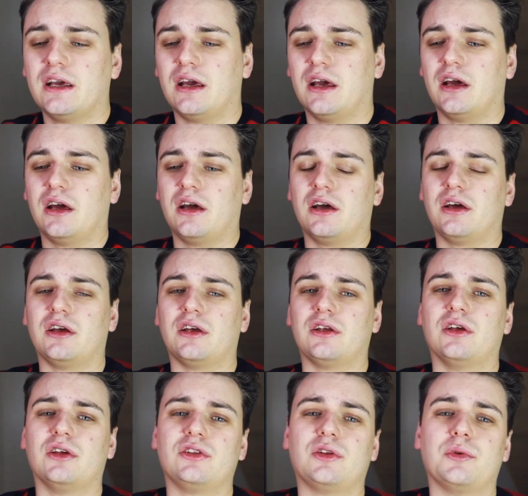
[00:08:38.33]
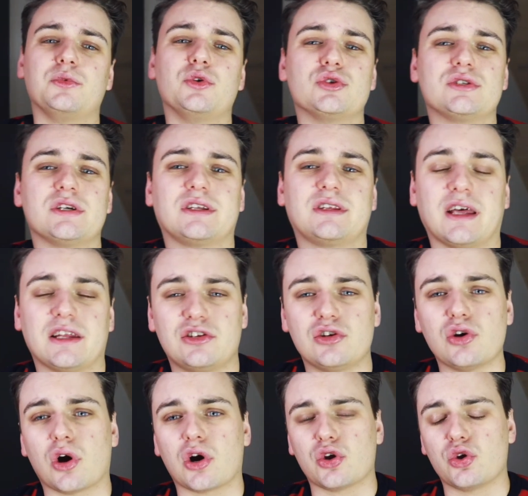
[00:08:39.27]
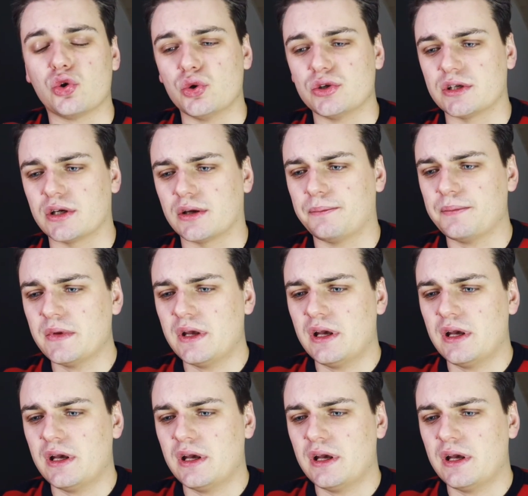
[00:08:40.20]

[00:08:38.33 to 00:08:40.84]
the music that you are using.